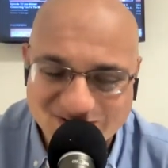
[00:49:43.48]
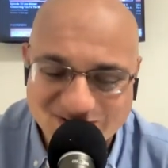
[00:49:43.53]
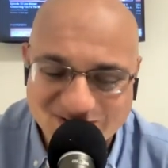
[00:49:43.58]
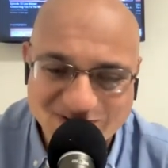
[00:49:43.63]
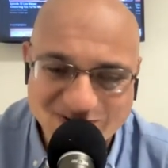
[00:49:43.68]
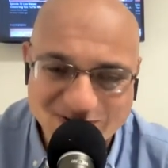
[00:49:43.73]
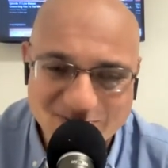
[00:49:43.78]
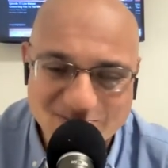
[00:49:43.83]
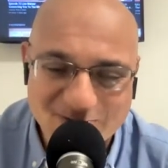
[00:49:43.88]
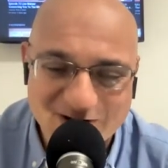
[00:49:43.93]
you go
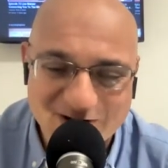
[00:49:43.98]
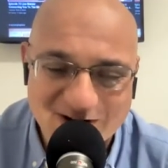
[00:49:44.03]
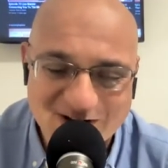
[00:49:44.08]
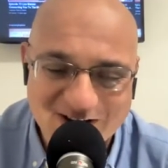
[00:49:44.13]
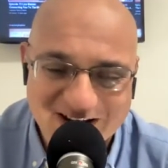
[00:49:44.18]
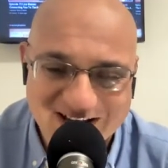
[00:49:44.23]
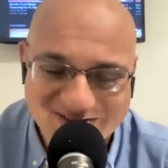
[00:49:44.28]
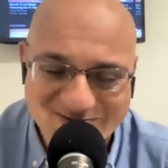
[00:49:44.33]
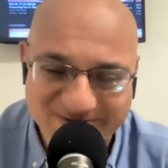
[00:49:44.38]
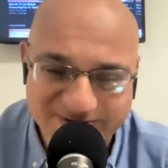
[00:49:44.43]
to a bar, you
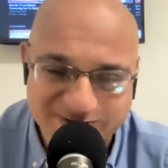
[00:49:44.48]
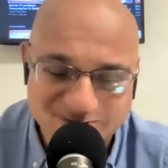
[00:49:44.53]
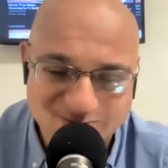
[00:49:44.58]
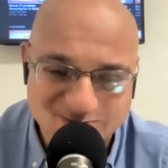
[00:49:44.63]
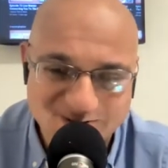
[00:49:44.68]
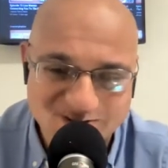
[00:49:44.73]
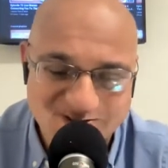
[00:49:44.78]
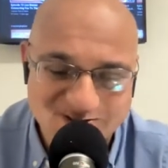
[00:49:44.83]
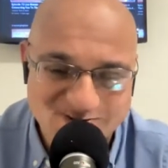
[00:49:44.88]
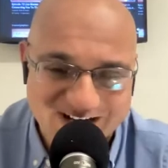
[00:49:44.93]
ask for
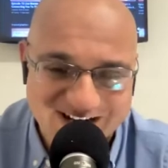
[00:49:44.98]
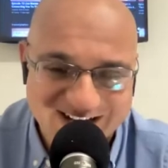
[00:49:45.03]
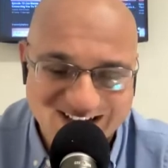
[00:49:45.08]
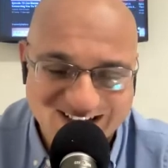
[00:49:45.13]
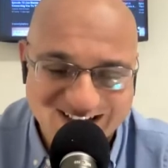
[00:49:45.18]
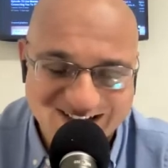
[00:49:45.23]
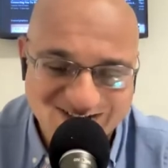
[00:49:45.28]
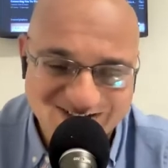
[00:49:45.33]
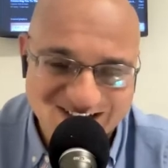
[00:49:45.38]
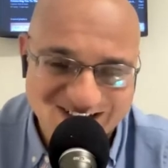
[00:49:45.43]
a drink,
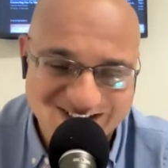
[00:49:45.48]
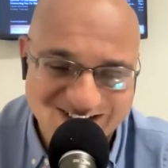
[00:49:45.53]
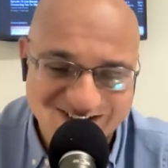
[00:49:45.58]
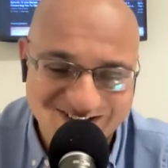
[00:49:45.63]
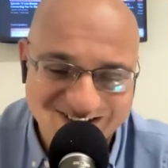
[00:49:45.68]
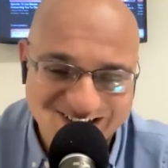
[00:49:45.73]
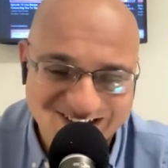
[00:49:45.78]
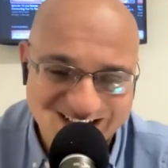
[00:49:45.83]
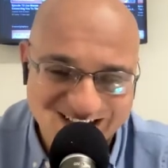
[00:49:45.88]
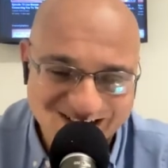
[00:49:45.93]
and you get
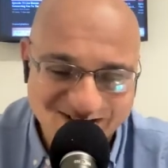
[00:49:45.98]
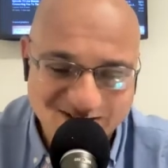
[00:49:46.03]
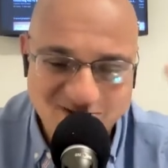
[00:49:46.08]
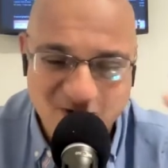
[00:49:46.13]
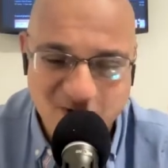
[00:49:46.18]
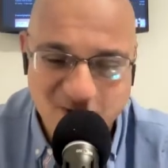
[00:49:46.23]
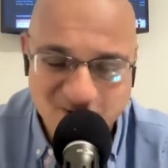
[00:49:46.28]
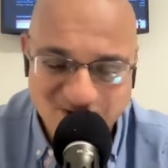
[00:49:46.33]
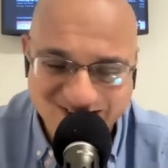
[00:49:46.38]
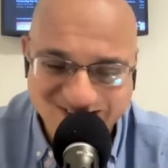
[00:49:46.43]
only like
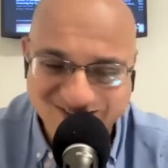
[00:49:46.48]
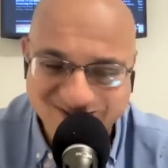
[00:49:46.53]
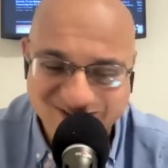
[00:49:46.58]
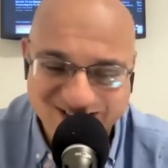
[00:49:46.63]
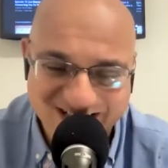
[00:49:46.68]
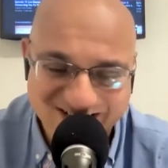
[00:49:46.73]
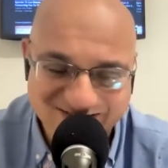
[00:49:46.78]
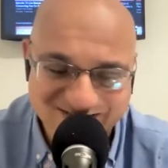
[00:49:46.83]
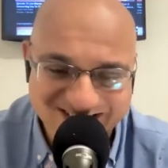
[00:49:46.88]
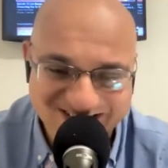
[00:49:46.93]
Coke and
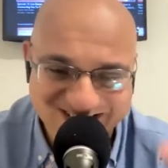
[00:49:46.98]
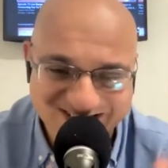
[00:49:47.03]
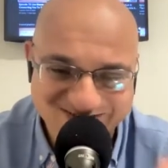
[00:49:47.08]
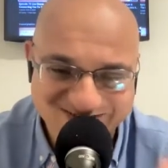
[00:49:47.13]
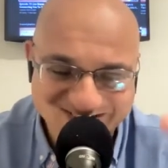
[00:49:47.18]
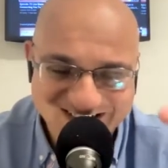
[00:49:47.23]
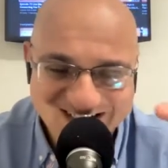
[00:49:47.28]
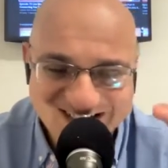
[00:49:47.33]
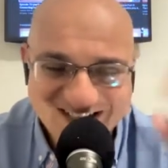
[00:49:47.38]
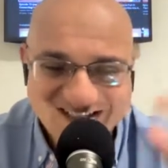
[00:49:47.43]
whatever instead
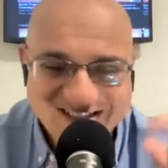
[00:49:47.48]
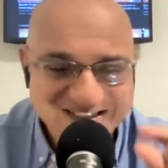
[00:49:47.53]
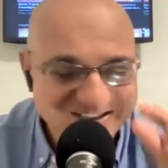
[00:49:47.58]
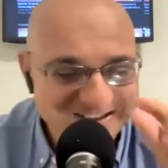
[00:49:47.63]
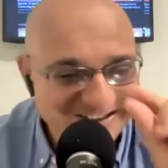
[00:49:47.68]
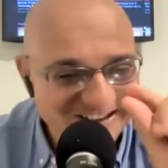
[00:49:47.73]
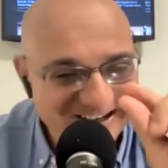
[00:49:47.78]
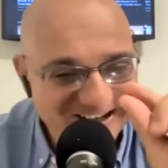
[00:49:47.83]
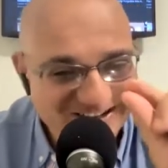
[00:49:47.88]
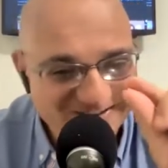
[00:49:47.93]
of
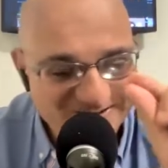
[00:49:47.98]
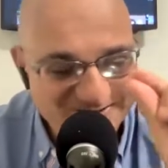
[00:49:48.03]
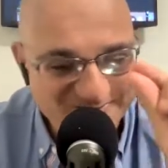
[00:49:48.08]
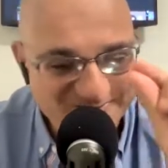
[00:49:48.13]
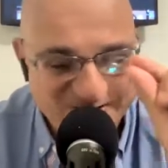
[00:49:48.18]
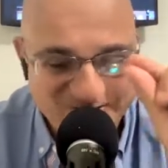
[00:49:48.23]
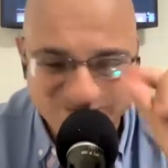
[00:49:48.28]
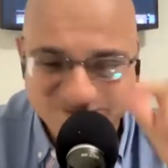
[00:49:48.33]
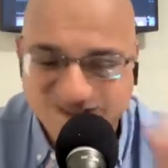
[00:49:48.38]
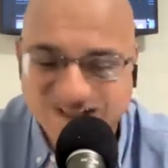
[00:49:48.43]
not even
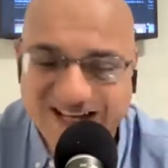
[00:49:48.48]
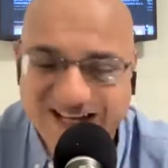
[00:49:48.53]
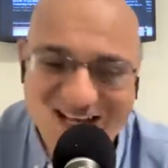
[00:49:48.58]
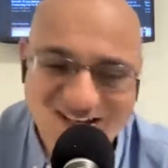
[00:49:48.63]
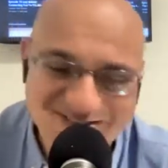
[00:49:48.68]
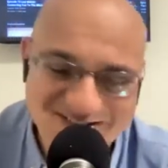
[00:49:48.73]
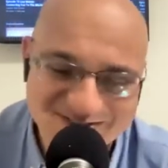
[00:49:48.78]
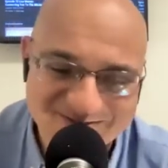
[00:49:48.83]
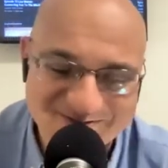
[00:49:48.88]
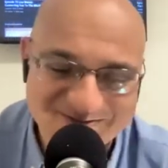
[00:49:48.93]
one
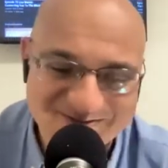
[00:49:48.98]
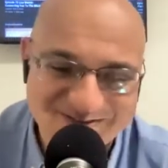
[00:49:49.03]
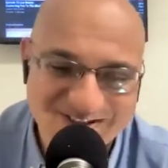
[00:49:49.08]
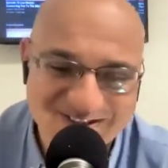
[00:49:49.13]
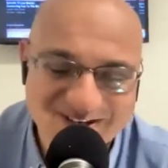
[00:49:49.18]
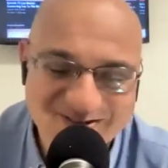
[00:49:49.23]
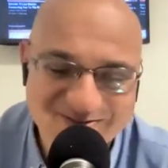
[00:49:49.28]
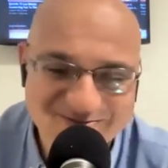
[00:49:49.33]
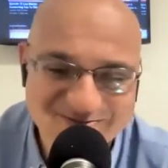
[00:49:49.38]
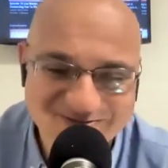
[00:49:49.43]
ounce of
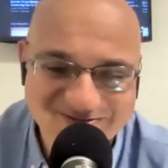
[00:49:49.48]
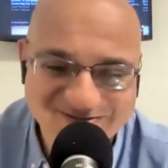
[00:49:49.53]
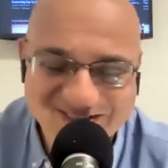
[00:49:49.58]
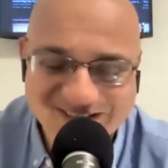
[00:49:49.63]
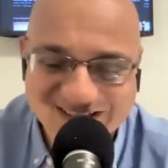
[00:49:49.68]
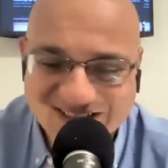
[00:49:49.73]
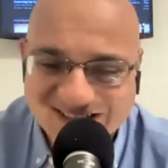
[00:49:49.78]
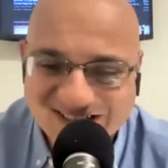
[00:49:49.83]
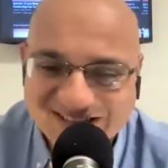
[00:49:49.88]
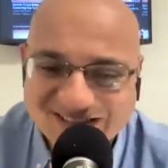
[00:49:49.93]

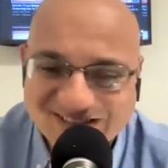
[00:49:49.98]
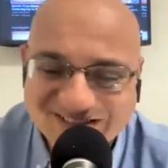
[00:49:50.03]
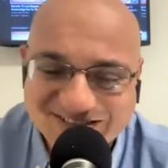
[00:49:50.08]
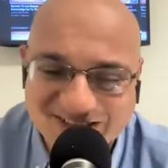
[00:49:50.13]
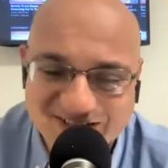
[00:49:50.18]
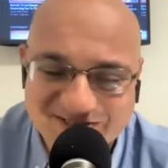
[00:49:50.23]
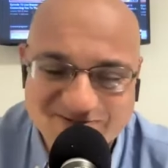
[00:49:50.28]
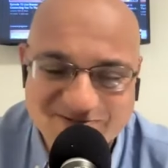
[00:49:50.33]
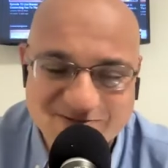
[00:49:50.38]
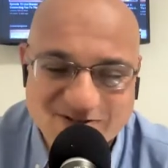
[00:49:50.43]

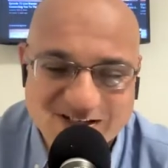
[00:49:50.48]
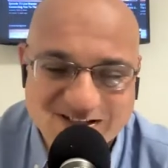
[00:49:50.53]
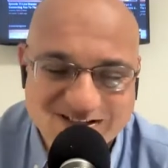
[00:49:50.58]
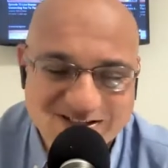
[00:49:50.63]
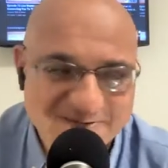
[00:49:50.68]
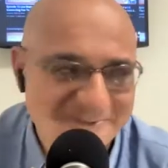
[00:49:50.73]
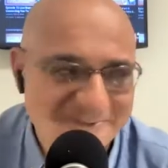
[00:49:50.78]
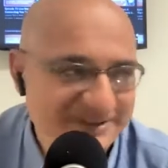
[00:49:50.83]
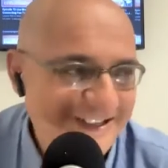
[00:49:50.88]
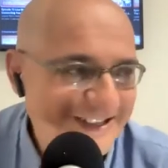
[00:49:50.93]
drinks.
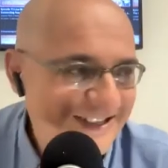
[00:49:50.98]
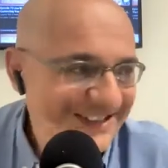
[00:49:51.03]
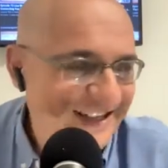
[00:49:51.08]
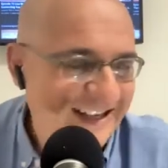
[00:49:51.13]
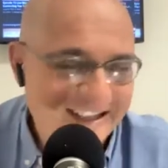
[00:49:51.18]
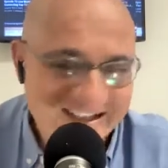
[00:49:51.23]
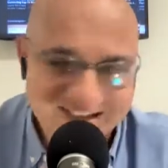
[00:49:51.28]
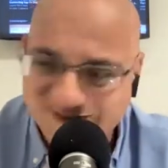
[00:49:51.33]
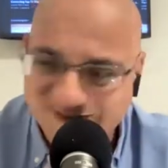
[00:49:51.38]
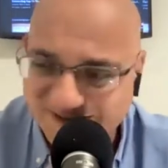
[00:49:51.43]
What is
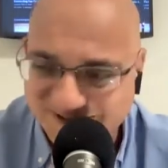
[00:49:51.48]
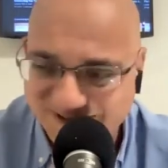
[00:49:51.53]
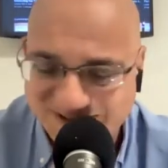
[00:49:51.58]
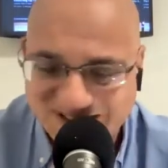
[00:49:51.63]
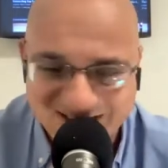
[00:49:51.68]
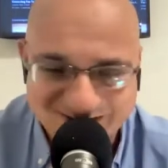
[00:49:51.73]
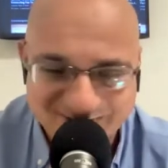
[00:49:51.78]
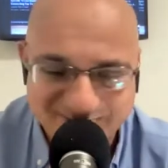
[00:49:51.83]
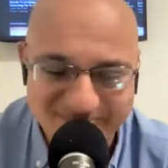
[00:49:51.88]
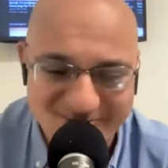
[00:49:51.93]
that? I ordered
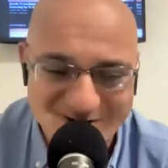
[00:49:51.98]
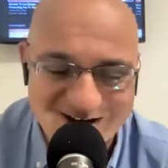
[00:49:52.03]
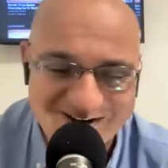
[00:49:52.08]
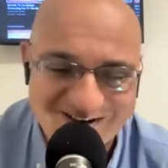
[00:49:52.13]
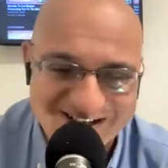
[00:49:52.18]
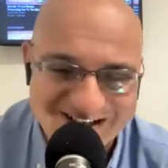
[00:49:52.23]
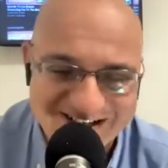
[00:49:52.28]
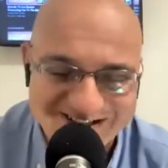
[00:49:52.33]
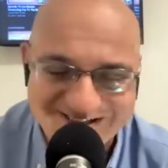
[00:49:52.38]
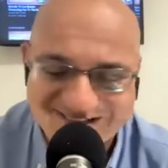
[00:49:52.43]
like
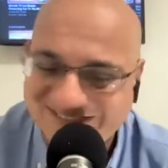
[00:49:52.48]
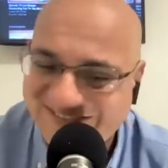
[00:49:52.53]
water.